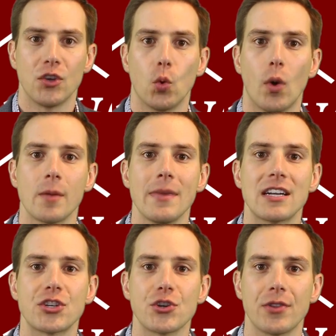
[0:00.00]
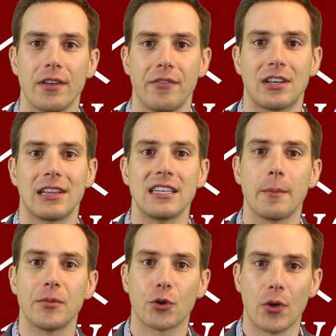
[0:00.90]
You want to make sure that you've cleaned
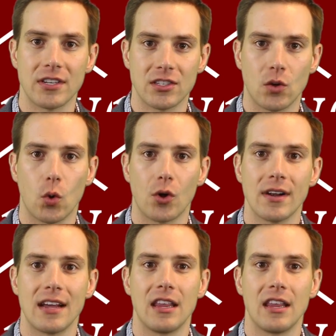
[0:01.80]
up your credit score